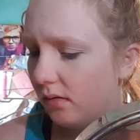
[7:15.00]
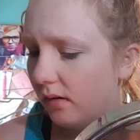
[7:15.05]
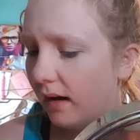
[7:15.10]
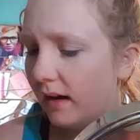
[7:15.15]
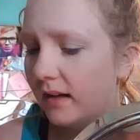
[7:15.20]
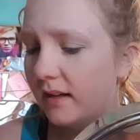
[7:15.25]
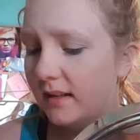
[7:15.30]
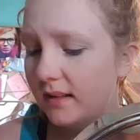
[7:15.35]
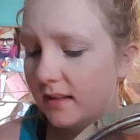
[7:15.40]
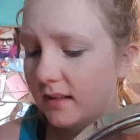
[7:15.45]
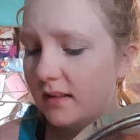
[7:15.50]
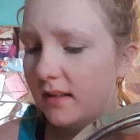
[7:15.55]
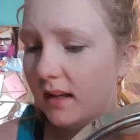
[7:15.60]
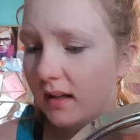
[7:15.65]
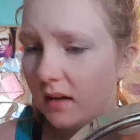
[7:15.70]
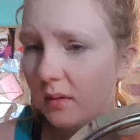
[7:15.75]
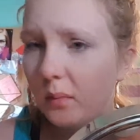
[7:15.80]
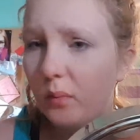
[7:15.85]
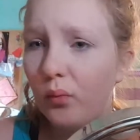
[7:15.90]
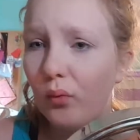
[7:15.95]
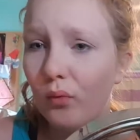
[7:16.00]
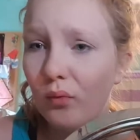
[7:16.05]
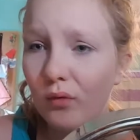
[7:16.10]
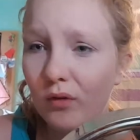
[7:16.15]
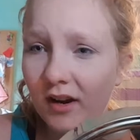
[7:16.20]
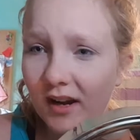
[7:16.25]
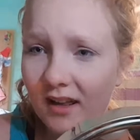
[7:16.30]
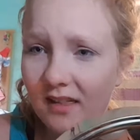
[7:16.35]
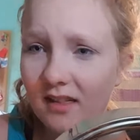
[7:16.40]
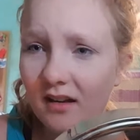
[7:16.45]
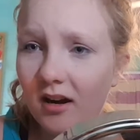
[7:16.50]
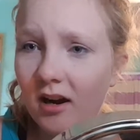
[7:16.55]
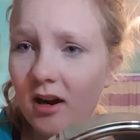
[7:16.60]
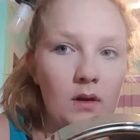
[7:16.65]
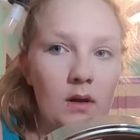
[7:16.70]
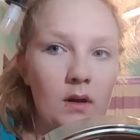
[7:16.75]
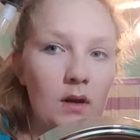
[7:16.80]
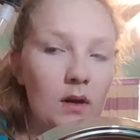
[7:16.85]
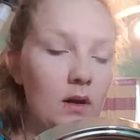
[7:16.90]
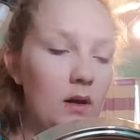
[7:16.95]
I need to take a breather.
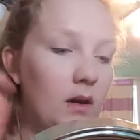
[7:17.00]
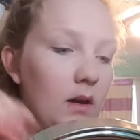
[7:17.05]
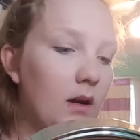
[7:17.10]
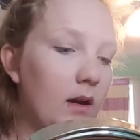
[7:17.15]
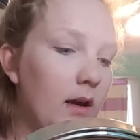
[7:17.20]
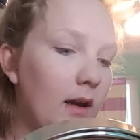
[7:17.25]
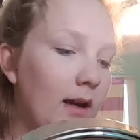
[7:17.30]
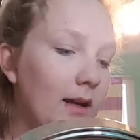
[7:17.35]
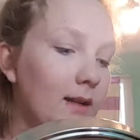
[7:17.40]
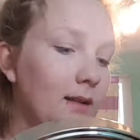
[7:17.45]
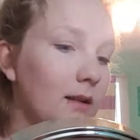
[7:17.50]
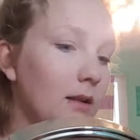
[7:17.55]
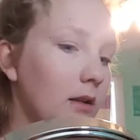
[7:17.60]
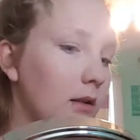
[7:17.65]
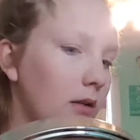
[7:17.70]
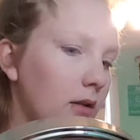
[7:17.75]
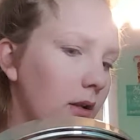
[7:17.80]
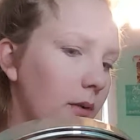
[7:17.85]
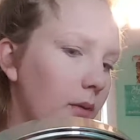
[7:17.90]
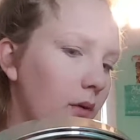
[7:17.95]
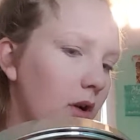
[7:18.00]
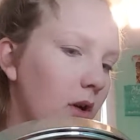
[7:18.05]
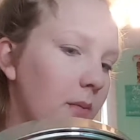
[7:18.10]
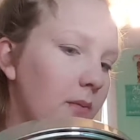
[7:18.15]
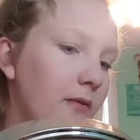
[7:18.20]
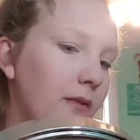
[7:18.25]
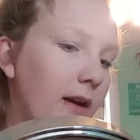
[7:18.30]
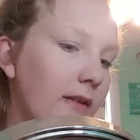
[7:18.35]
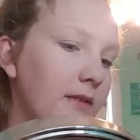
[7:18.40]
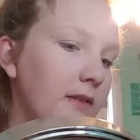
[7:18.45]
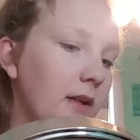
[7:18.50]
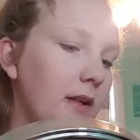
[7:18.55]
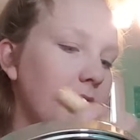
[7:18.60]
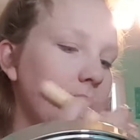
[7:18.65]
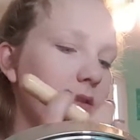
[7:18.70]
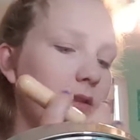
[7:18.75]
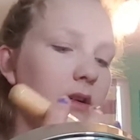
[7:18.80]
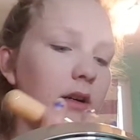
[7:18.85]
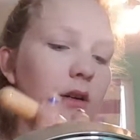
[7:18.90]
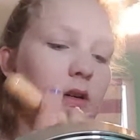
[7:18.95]
I literally woke up 5
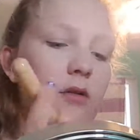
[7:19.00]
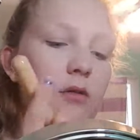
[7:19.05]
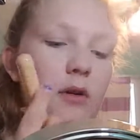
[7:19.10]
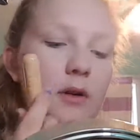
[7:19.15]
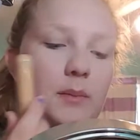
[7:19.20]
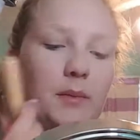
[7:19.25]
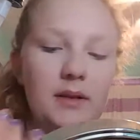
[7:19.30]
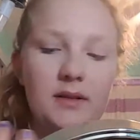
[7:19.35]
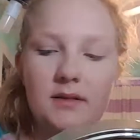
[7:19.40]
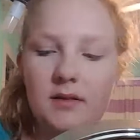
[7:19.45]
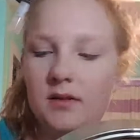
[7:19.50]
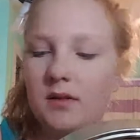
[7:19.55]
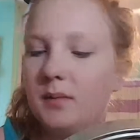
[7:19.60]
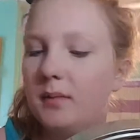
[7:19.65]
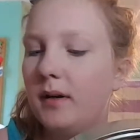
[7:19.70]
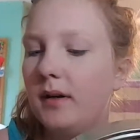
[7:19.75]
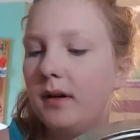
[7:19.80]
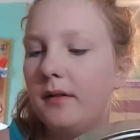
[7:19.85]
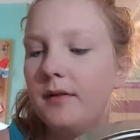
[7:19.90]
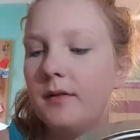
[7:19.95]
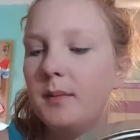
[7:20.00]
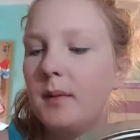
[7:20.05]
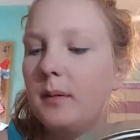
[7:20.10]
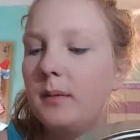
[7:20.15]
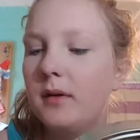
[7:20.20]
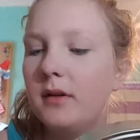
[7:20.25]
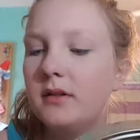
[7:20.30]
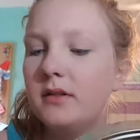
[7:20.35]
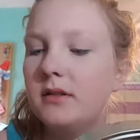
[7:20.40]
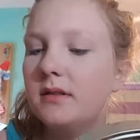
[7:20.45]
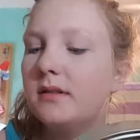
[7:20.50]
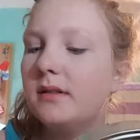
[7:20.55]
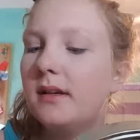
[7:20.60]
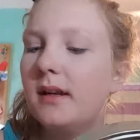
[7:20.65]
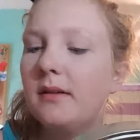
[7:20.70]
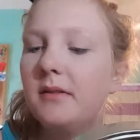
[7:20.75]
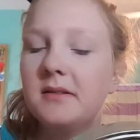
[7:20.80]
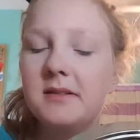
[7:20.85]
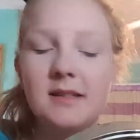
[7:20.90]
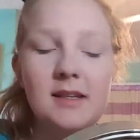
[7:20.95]
seconds ago, and my sister brought over my brushes, and I
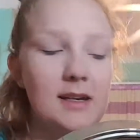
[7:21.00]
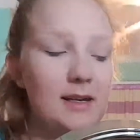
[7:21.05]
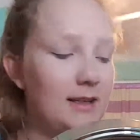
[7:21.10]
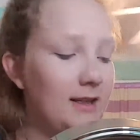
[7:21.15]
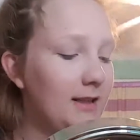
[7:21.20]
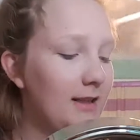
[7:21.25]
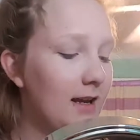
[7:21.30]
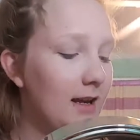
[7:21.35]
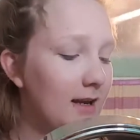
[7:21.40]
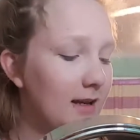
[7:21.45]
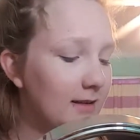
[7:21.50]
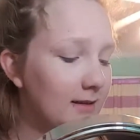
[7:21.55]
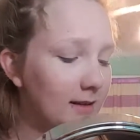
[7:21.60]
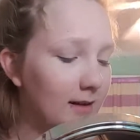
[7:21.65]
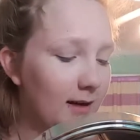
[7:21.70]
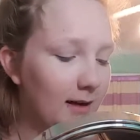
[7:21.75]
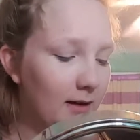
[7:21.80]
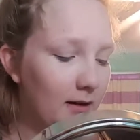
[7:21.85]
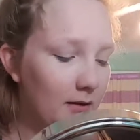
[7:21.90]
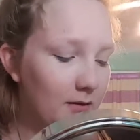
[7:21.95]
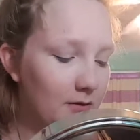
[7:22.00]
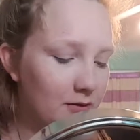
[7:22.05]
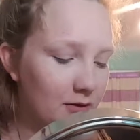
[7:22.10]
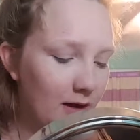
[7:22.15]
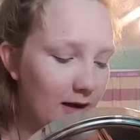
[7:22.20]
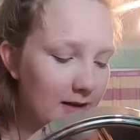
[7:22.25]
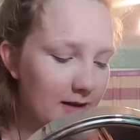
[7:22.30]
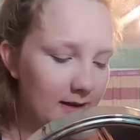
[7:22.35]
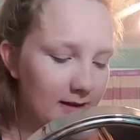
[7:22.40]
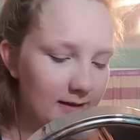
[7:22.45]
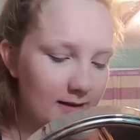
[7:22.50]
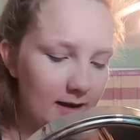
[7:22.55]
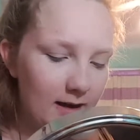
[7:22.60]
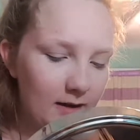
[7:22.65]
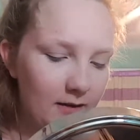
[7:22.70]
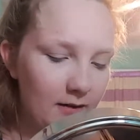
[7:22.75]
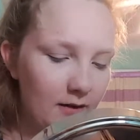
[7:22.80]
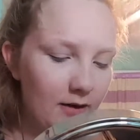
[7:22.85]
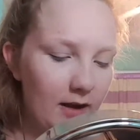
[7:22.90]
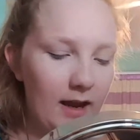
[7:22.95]
was like, yes, I gotta try these
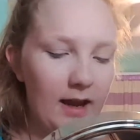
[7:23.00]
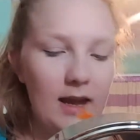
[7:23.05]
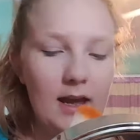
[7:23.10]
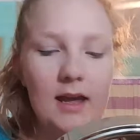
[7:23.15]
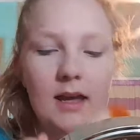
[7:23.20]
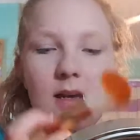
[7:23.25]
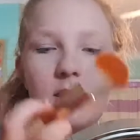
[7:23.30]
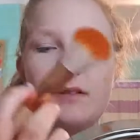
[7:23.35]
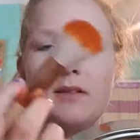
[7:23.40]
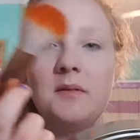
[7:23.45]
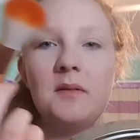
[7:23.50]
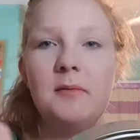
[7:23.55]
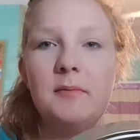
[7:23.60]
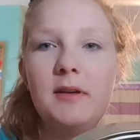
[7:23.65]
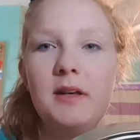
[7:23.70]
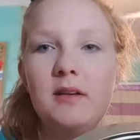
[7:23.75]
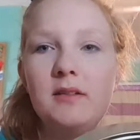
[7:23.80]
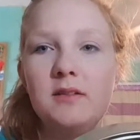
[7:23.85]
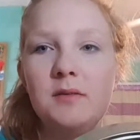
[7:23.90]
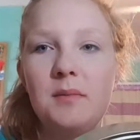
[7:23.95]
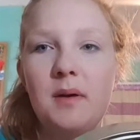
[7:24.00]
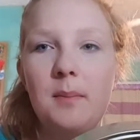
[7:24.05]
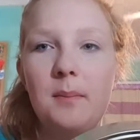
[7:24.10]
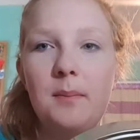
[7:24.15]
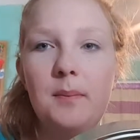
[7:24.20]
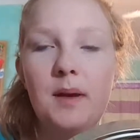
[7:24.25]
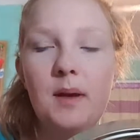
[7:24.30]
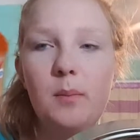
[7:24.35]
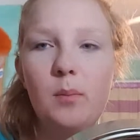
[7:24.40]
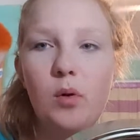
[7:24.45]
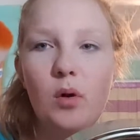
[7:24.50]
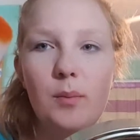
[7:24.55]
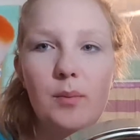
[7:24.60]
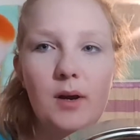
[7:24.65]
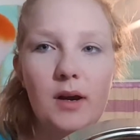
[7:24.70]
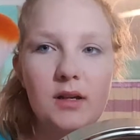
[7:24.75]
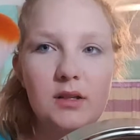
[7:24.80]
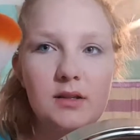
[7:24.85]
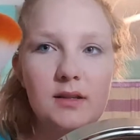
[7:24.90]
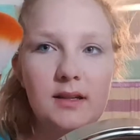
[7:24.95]
out. Okay, so I'm going to be using my big boy
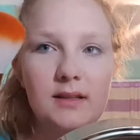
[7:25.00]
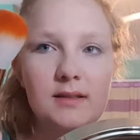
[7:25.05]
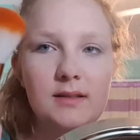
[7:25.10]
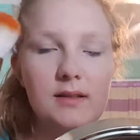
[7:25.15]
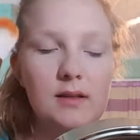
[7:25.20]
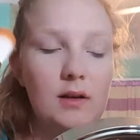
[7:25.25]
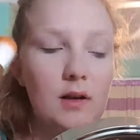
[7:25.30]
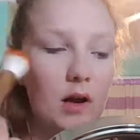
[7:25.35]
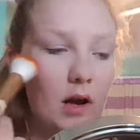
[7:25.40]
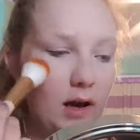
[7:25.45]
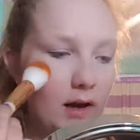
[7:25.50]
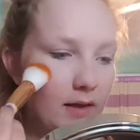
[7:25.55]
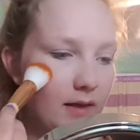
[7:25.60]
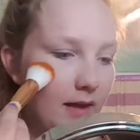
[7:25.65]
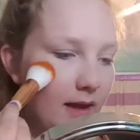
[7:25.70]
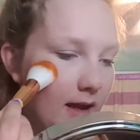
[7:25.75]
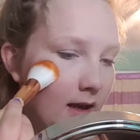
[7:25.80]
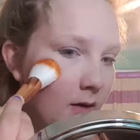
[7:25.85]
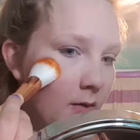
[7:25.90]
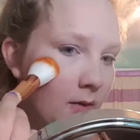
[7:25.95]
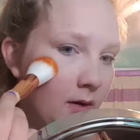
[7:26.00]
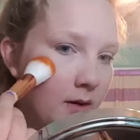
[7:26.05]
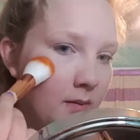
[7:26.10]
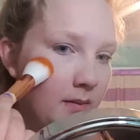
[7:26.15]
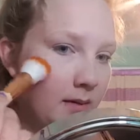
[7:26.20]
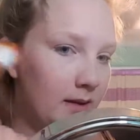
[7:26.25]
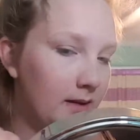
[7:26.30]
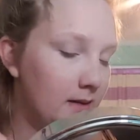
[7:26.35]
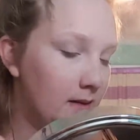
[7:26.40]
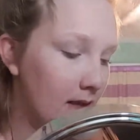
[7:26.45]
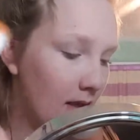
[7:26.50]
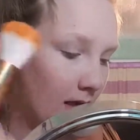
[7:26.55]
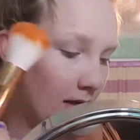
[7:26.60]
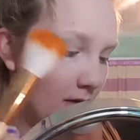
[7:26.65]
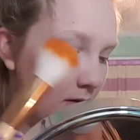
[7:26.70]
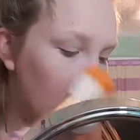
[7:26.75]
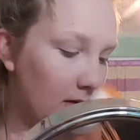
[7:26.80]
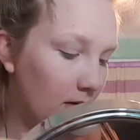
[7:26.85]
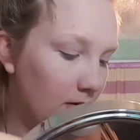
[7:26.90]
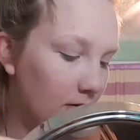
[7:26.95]
brush. That's not the egg one, but it's the
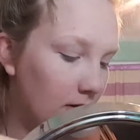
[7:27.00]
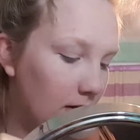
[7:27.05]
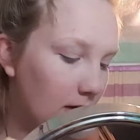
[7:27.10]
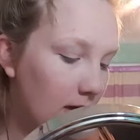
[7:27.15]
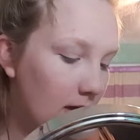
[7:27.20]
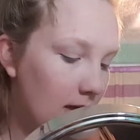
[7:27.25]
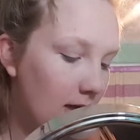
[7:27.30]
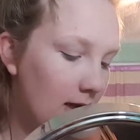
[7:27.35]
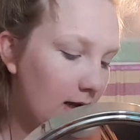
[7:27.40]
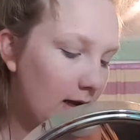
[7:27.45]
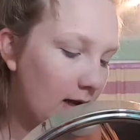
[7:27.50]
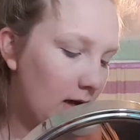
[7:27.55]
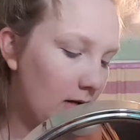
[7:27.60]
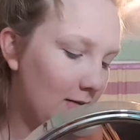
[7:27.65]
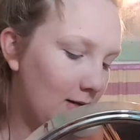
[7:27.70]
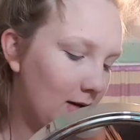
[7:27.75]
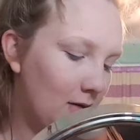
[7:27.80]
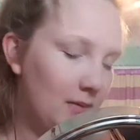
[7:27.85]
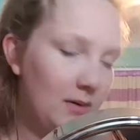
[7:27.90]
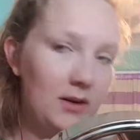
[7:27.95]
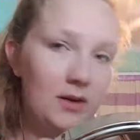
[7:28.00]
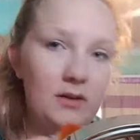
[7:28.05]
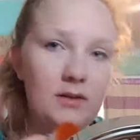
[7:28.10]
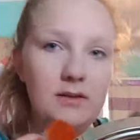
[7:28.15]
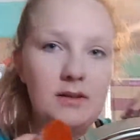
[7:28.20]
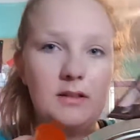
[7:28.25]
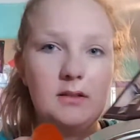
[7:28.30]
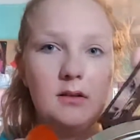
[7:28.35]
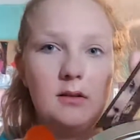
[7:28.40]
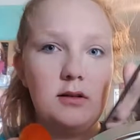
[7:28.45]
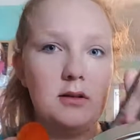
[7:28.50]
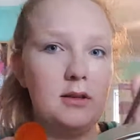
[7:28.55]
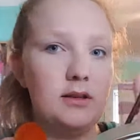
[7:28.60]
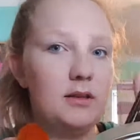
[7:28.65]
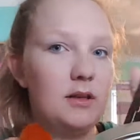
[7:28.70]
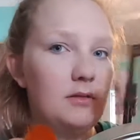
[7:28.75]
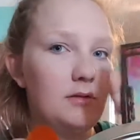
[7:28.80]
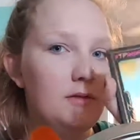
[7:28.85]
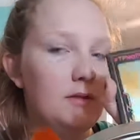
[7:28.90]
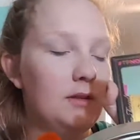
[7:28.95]
other big one. And I'm going to be using Totally
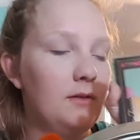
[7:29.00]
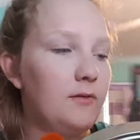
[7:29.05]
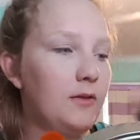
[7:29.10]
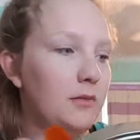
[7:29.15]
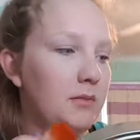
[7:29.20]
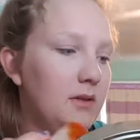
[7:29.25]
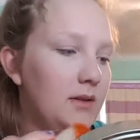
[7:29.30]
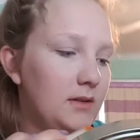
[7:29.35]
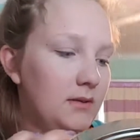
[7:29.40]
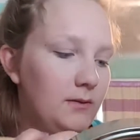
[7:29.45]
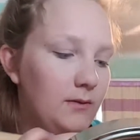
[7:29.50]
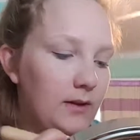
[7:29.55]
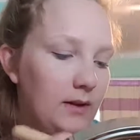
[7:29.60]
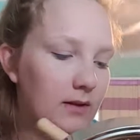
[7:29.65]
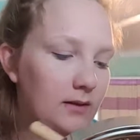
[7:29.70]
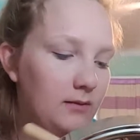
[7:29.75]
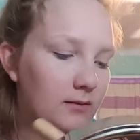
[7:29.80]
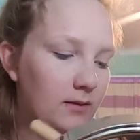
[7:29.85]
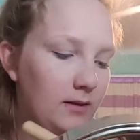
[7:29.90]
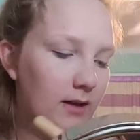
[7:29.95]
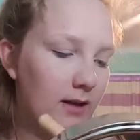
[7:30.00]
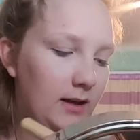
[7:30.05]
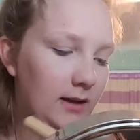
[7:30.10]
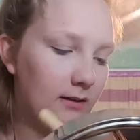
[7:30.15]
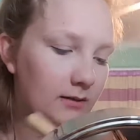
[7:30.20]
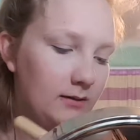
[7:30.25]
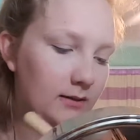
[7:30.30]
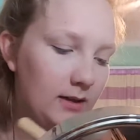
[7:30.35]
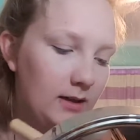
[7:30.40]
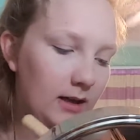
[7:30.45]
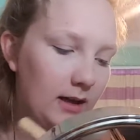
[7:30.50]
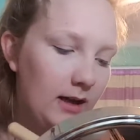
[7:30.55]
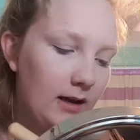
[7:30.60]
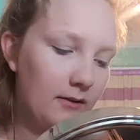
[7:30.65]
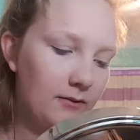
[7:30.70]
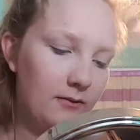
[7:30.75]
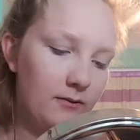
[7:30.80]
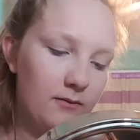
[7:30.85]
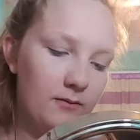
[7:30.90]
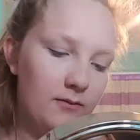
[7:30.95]
Toasted from this fun thing that I
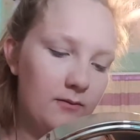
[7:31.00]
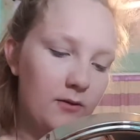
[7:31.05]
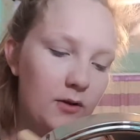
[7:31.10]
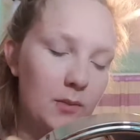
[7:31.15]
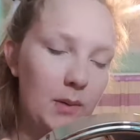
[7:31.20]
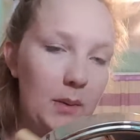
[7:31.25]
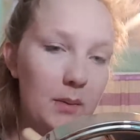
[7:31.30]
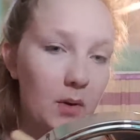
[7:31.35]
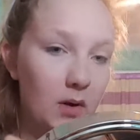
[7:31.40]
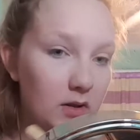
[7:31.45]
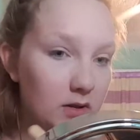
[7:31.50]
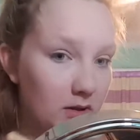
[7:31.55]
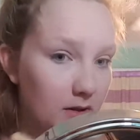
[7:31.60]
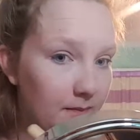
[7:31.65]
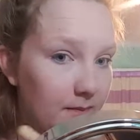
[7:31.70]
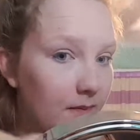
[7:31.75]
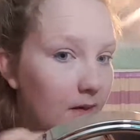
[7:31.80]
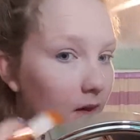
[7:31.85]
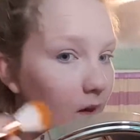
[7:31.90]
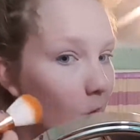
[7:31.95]
have for my bronzer.